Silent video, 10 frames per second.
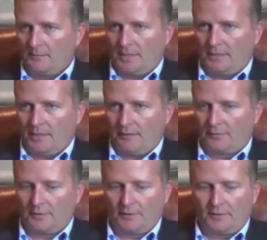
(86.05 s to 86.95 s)
But
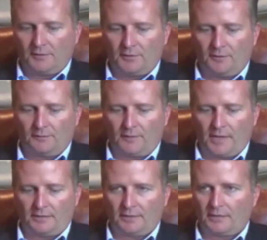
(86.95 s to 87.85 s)
never do you
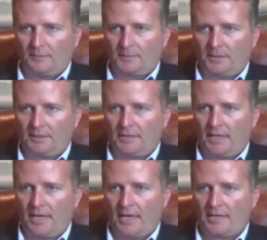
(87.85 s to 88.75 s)
find a company
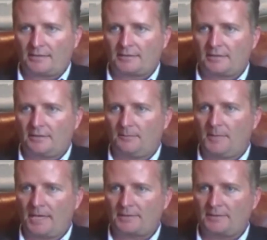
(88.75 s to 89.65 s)
that has the
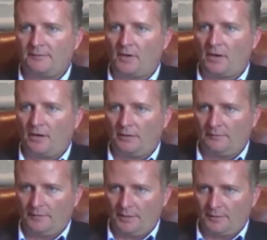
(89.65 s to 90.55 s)
best of all
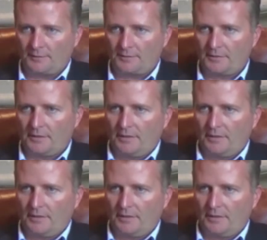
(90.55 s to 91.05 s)
of those.